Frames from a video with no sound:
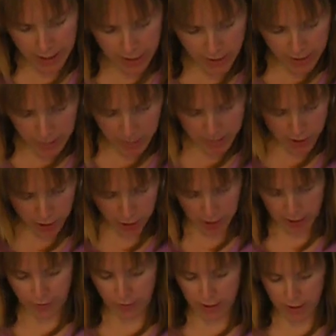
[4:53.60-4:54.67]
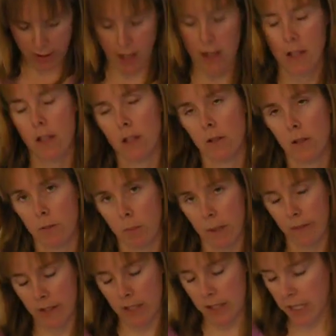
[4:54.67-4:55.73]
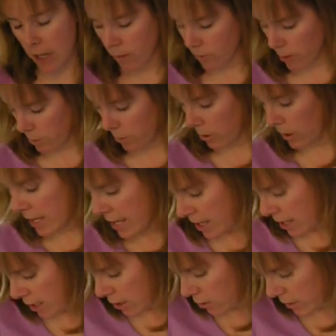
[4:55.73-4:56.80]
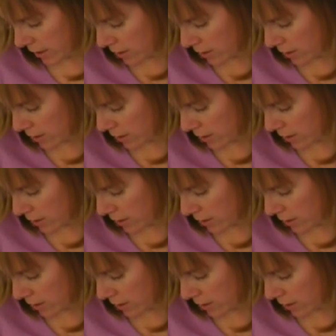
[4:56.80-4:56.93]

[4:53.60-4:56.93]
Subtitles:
in this position, if it's not perfectly comfortable, you